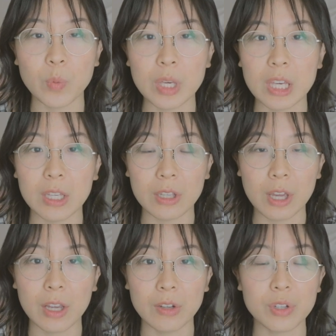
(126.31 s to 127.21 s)
we
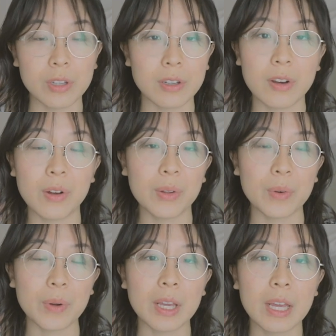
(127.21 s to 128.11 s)
engage in
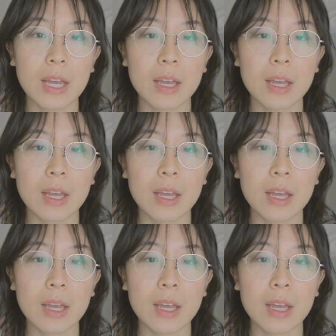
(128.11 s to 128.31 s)
coloring.